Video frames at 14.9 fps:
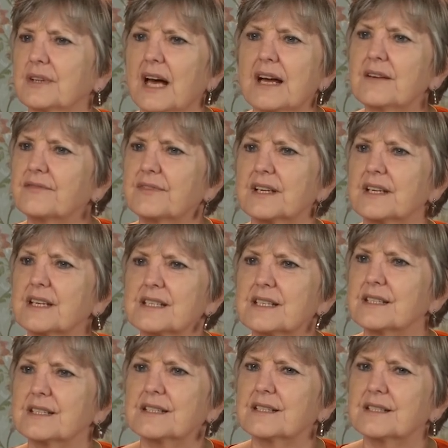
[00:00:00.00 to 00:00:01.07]
life that
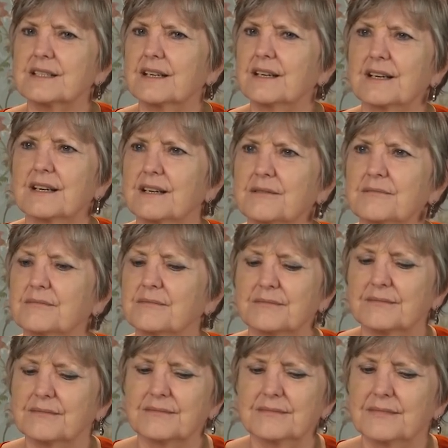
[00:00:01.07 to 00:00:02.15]
isn't,
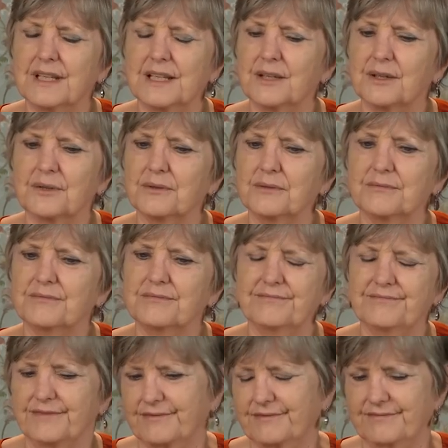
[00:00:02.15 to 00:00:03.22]
you know,
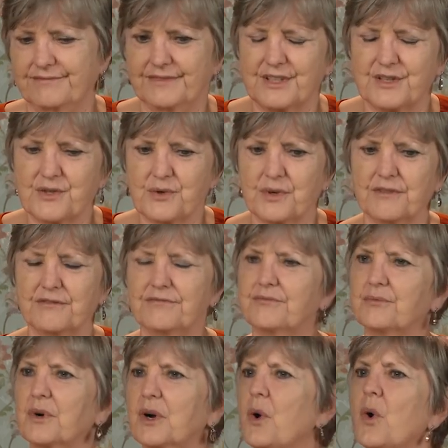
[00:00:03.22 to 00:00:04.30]
sort
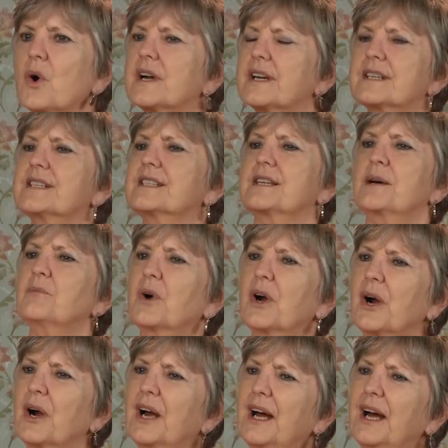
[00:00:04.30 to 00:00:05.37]
of recorded
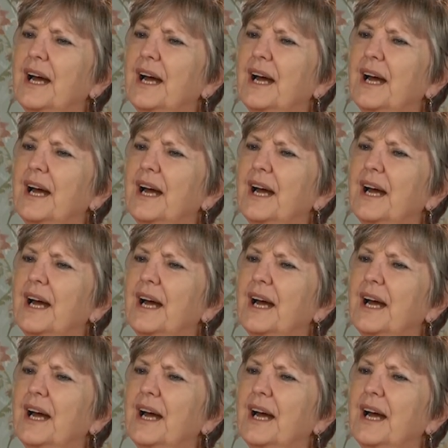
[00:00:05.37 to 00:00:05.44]
somewhere.